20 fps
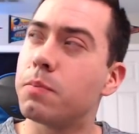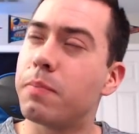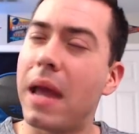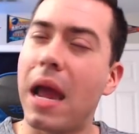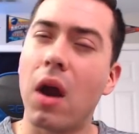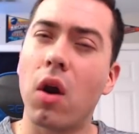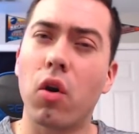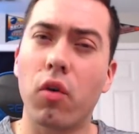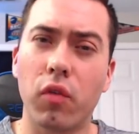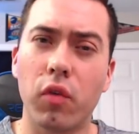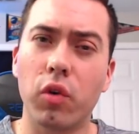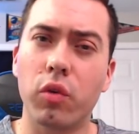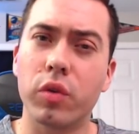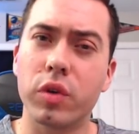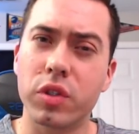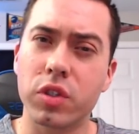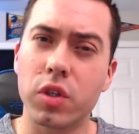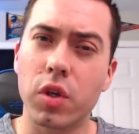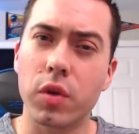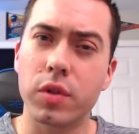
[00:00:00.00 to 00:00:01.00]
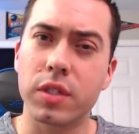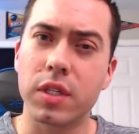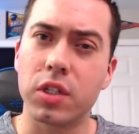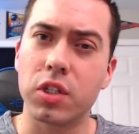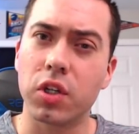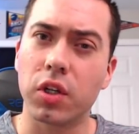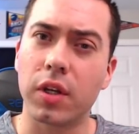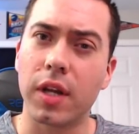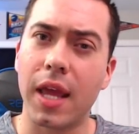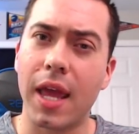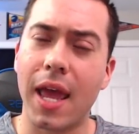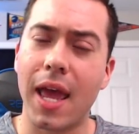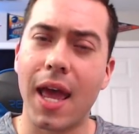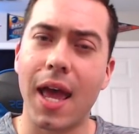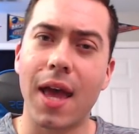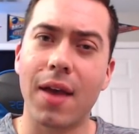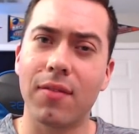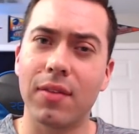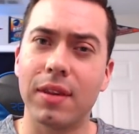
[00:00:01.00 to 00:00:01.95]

powerful results that you're gonna have,